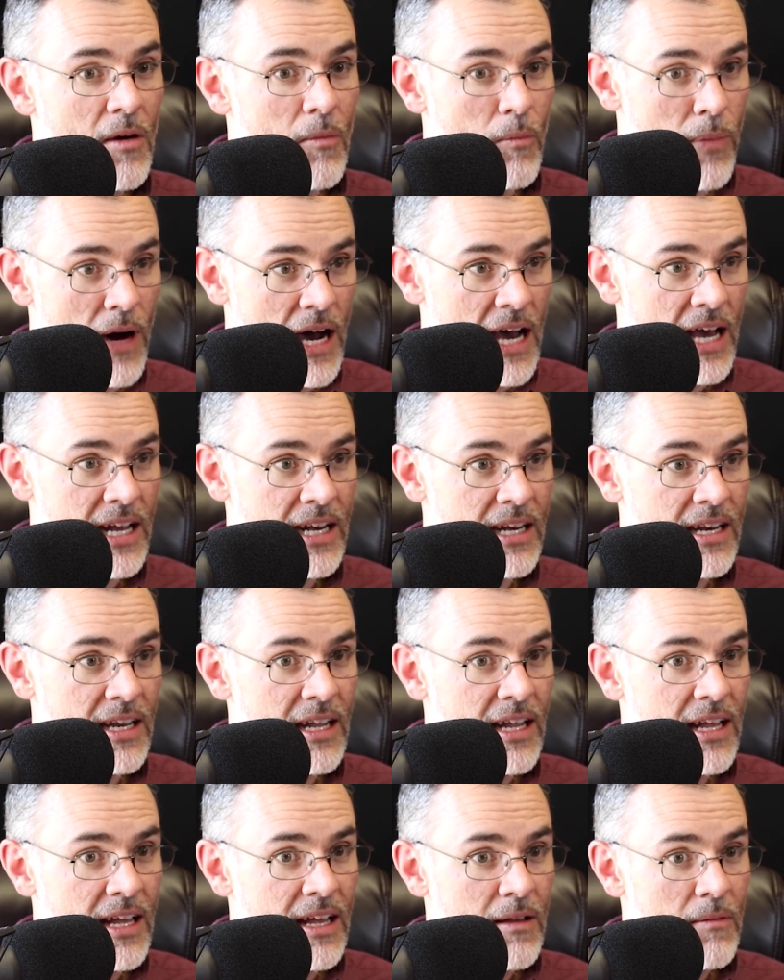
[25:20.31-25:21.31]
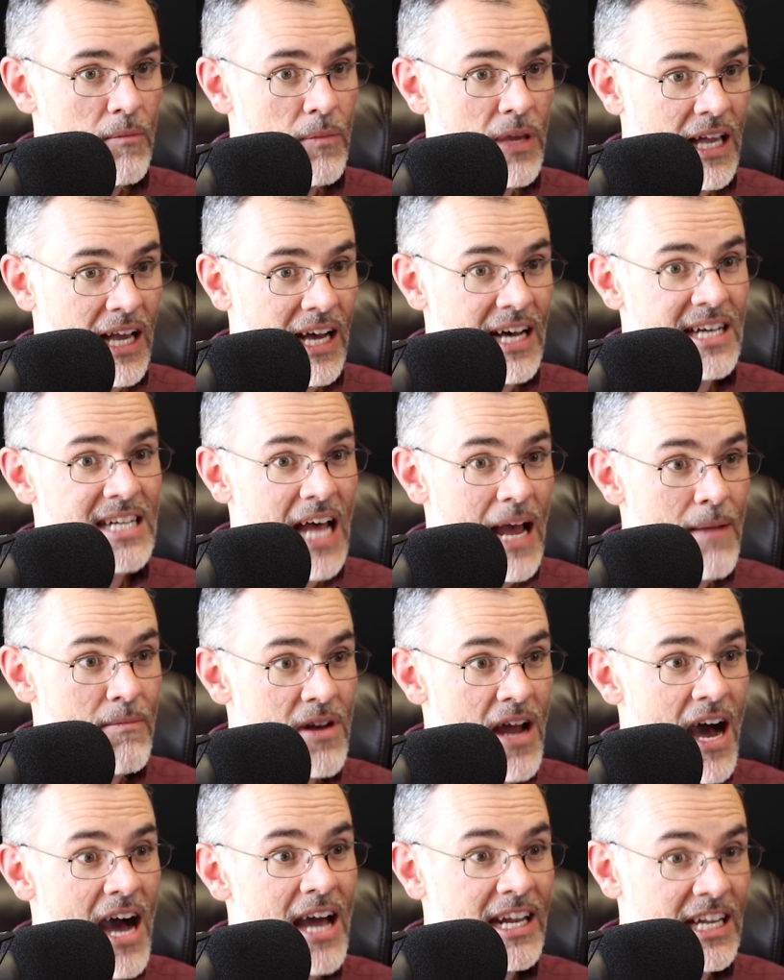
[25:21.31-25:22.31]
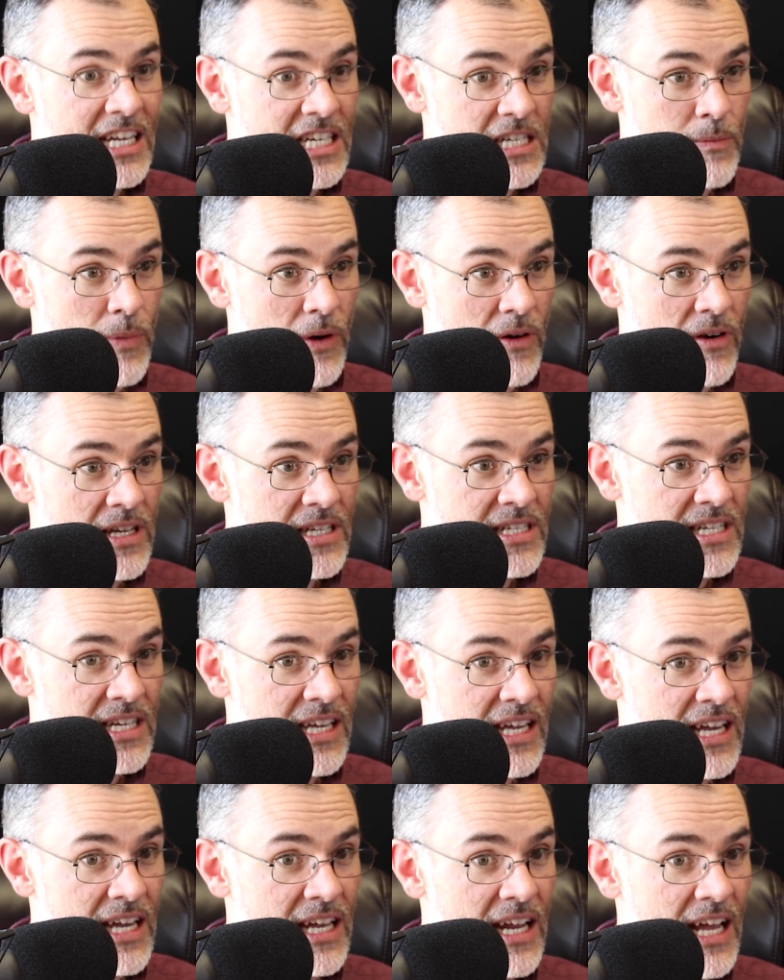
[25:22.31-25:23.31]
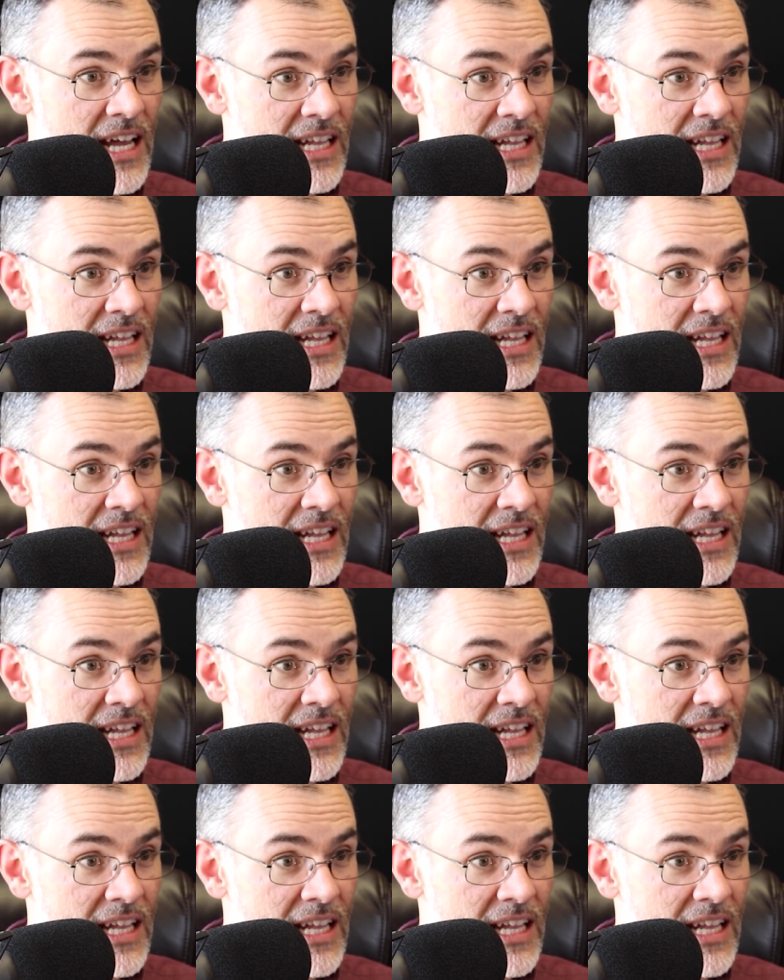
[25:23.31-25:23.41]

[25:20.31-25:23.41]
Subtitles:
but because I'm not experiencing it,